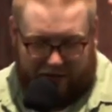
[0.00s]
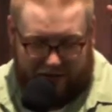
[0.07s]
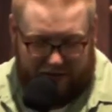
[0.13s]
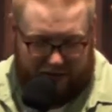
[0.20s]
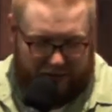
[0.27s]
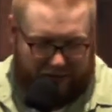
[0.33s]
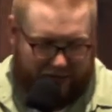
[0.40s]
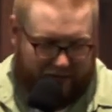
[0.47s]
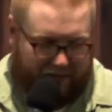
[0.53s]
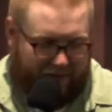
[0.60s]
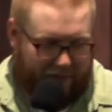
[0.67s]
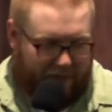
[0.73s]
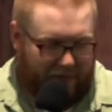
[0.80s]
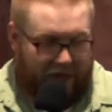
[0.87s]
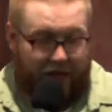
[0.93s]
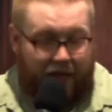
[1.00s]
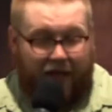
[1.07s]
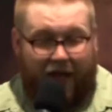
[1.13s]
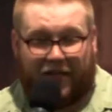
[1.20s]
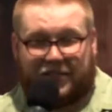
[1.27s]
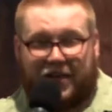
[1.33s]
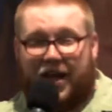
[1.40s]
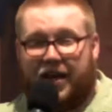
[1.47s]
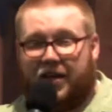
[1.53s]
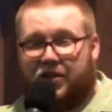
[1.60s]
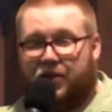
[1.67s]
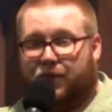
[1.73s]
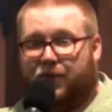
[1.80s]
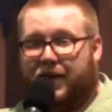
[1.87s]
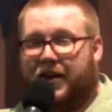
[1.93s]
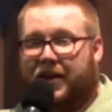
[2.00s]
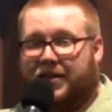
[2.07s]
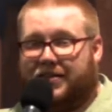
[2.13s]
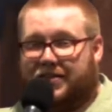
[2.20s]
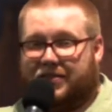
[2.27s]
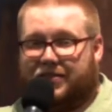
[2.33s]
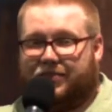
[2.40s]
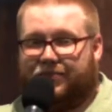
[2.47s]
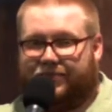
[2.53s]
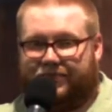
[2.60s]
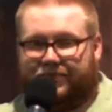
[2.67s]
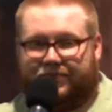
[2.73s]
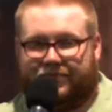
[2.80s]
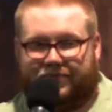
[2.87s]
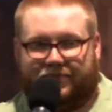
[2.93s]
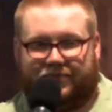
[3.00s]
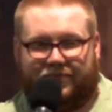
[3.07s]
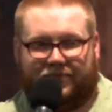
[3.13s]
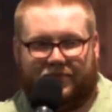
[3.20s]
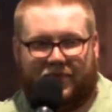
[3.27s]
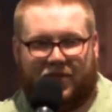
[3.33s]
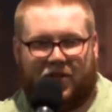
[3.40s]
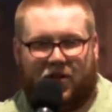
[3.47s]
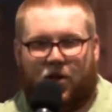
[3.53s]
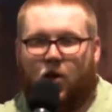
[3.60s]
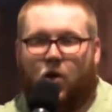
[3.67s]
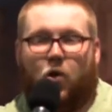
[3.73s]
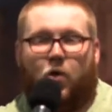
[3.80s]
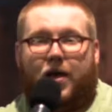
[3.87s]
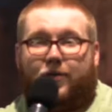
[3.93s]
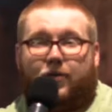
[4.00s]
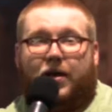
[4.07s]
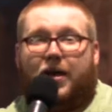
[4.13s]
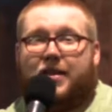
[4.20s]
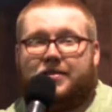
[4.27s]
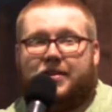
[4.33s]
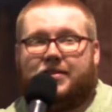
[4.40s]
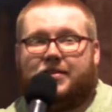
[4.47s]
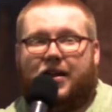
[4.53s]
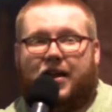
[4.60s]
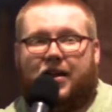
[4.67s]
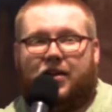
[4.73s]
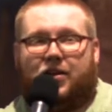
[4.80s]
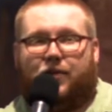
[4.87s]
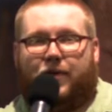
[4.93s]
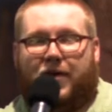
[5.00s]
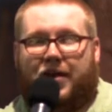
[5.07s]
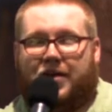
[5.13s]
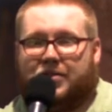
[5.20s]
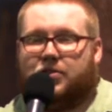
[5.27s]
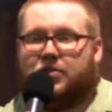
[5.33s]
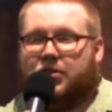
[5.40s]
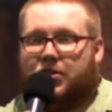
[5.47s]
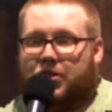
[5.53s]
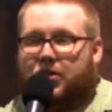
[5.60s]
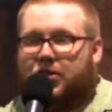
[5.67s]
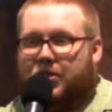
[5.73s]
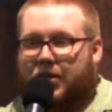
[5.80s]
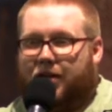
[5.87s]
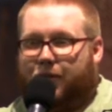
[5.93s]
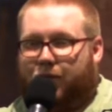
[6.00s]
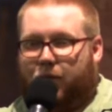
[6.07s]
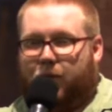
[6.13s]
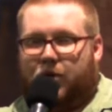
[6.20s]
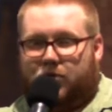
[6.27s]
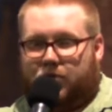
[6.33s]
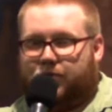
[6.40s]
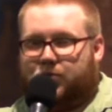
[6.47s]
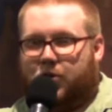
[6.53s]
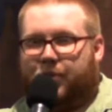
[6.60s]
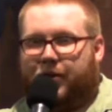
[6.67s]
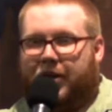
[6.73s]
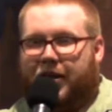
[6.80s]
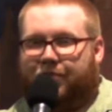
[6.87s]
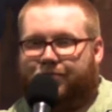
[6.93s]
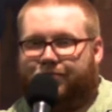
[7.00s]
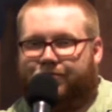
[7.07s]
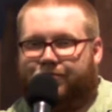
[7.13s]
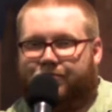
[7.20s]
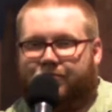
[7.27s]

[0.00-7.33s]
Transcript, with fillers: I just realized that. Anxiety in your finances. Whoever has anxiety in your finances, like for real, show me your hand.